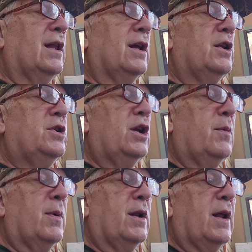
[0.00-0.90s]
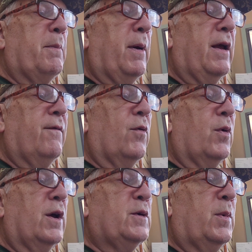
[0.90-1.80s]
legitimately
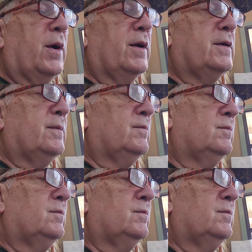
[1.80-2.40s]
painful experience.